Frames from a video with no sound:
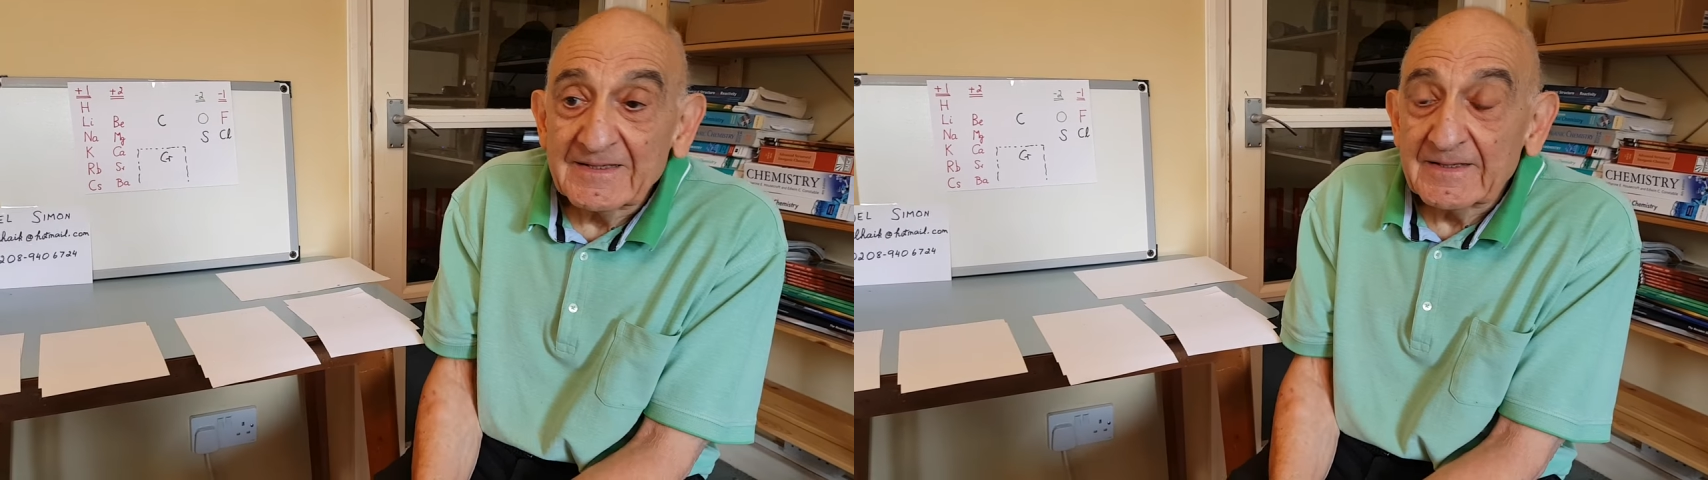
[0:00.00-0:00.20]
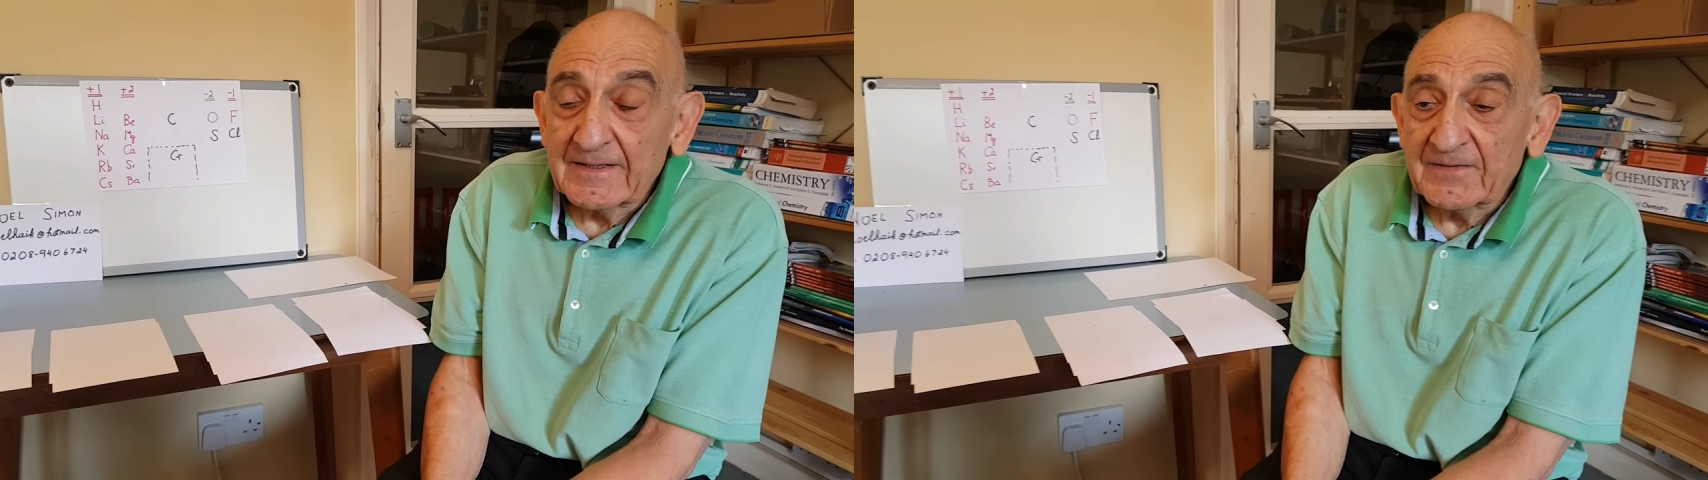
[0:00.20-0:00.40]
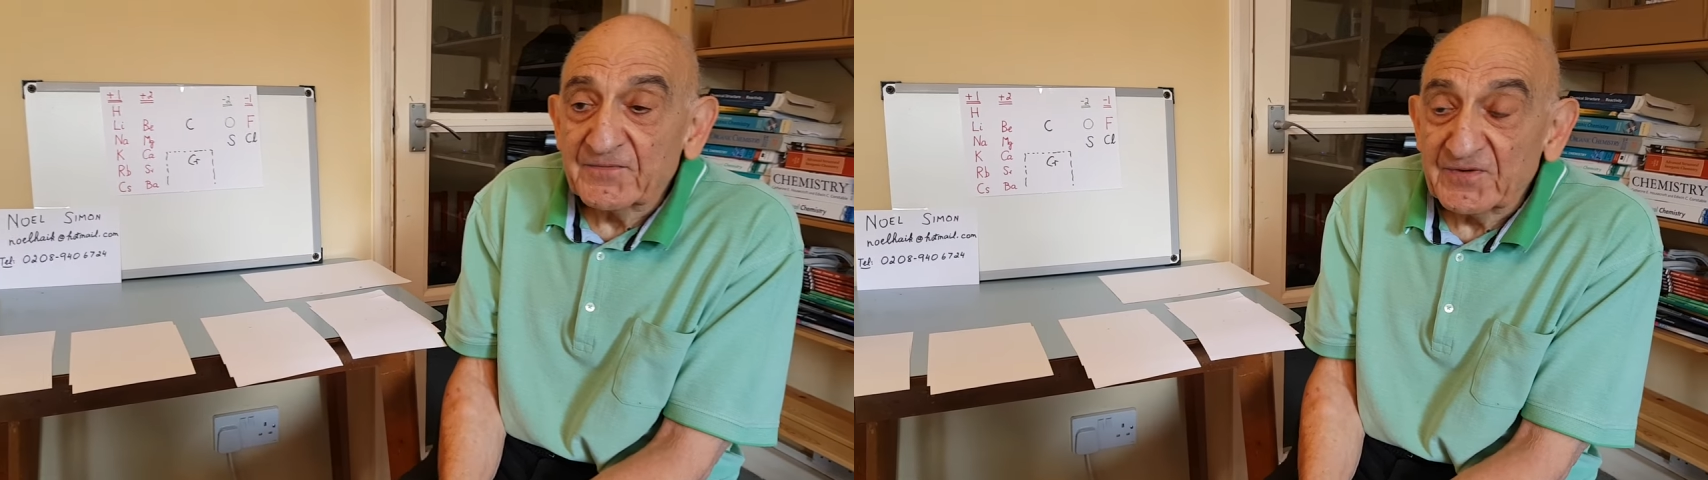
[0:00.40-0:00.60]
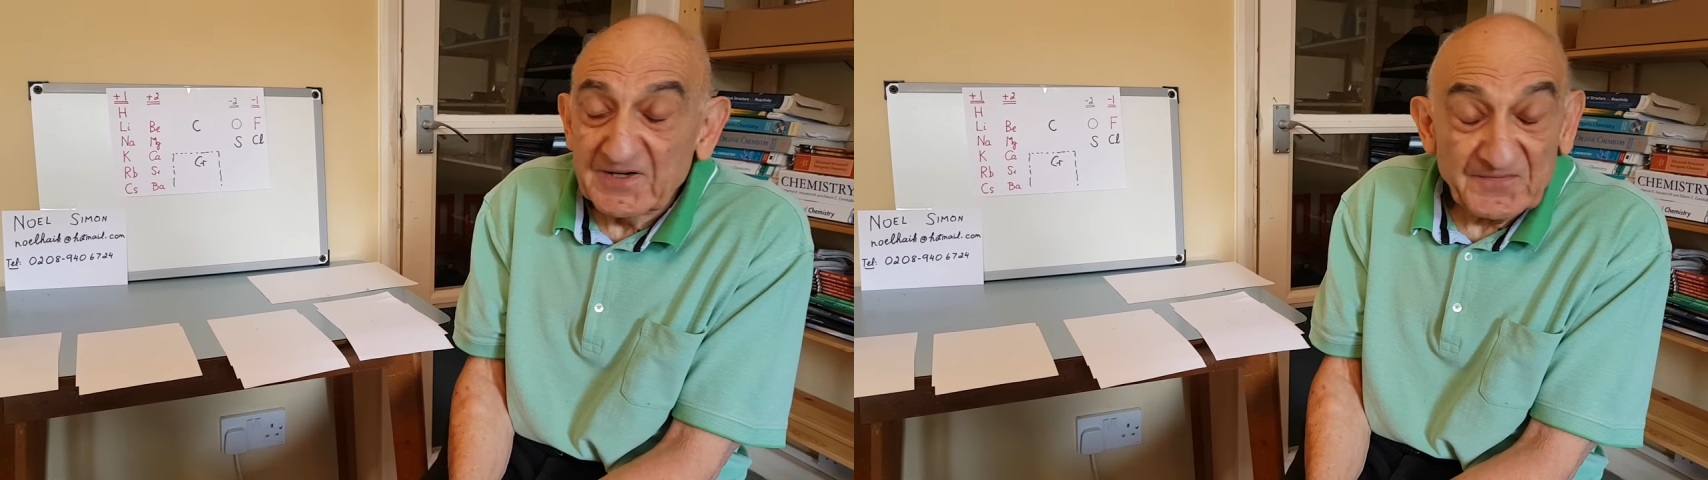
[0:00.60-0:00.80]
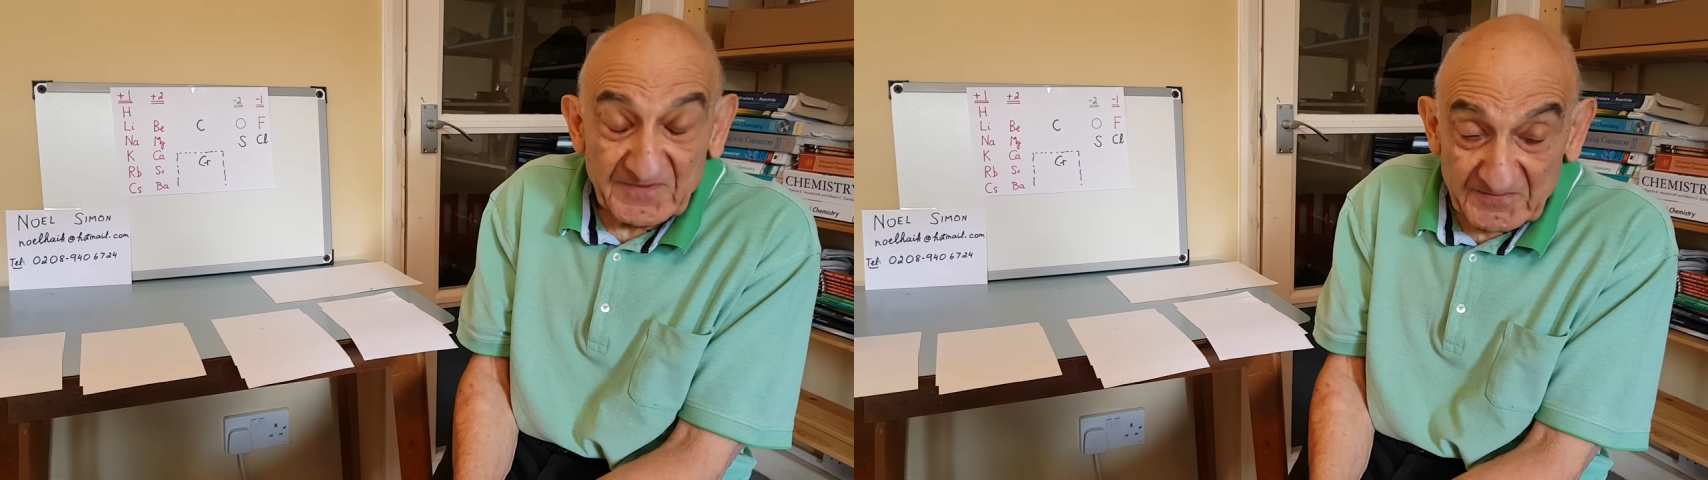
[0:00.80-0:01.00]
for any
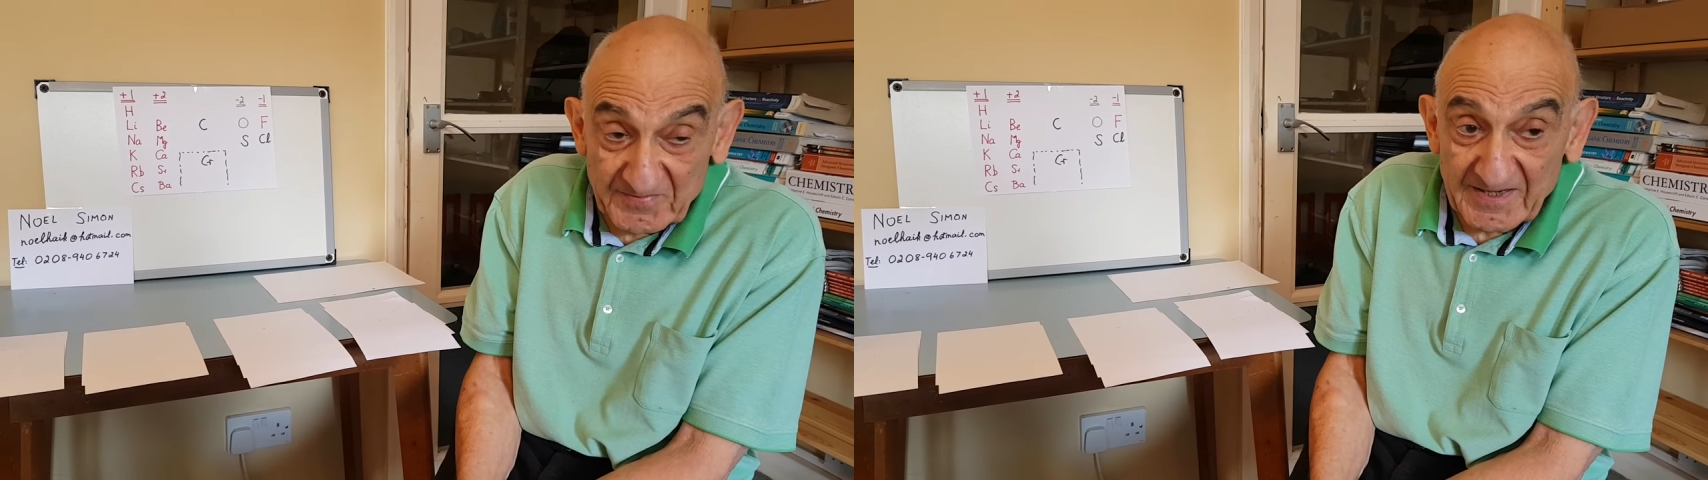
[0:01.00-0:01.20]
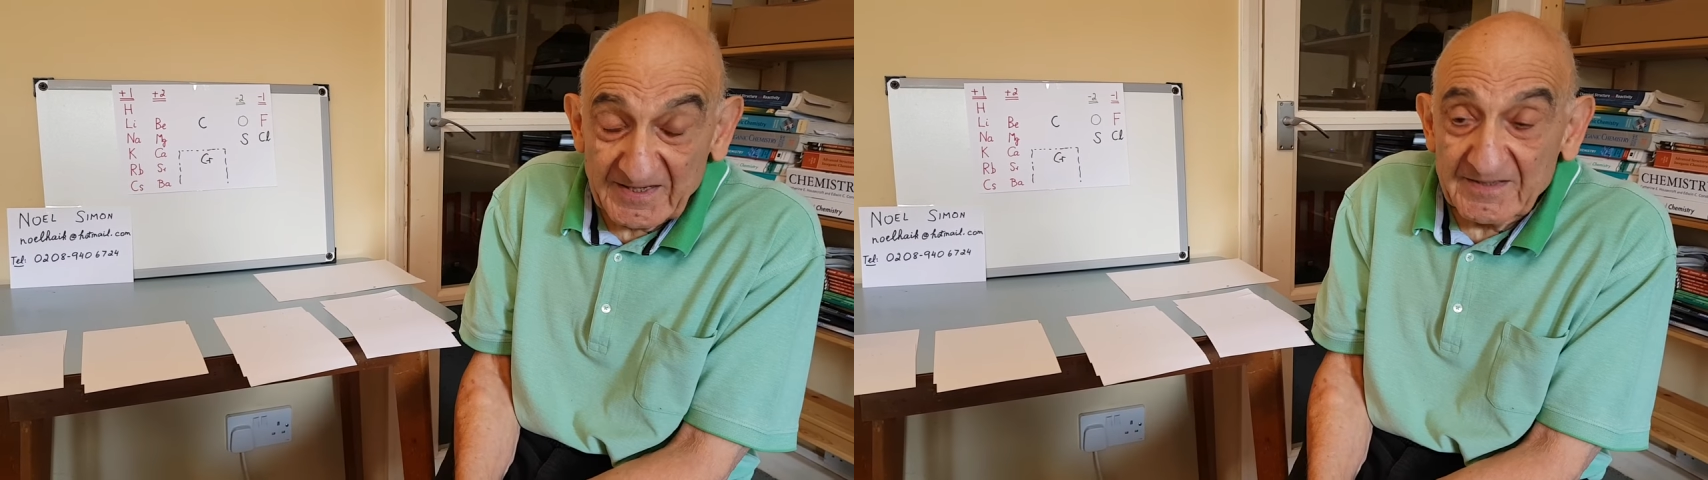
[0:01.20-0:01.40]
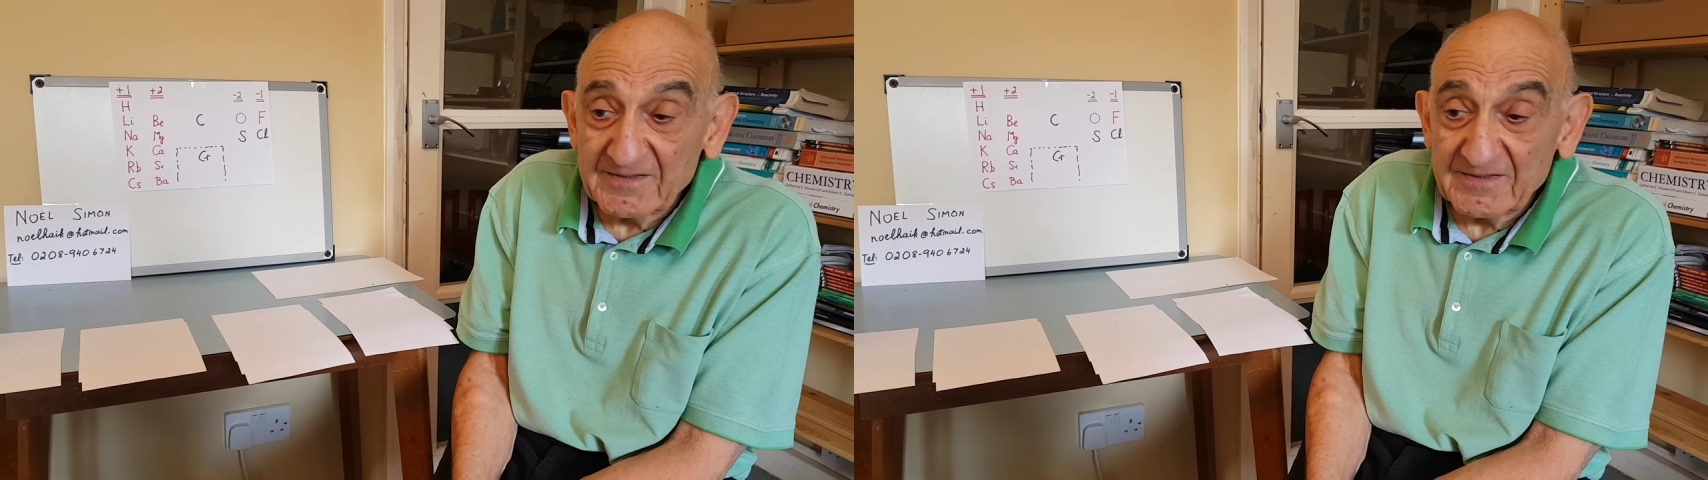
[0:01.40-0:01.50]
feedback,